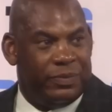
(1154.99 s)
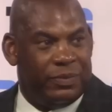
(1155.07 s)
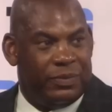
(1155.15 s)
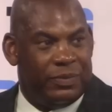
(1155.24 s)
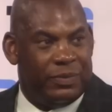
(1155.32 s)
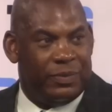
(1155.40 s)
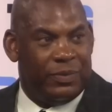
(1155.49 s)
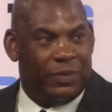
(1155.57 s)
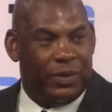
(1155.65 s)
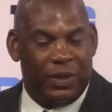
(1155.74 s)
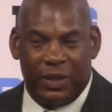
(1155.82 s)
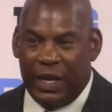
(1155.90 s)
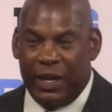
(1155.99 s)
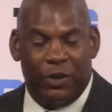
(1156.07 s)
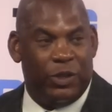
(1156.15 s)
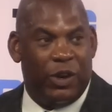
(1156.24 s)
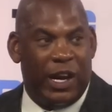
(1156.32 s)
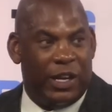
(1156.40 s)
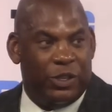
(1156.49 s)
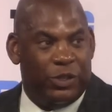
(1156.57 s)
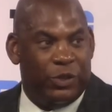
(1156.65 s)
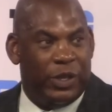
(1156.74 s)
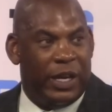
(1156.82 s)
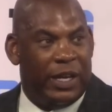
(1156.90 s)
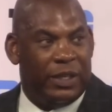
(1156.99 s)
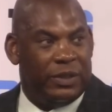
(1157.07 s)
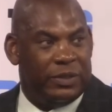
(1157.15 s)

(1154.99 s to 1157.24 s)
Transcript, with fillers: know. Can Is there anything? I don't know how you do that.